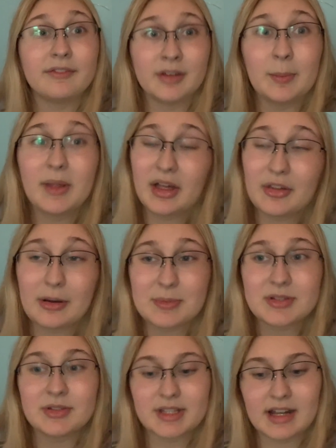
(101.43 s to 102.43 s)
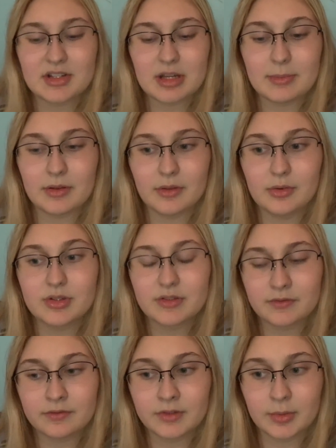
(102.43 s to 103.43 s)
to film the other episodes, catch up on those,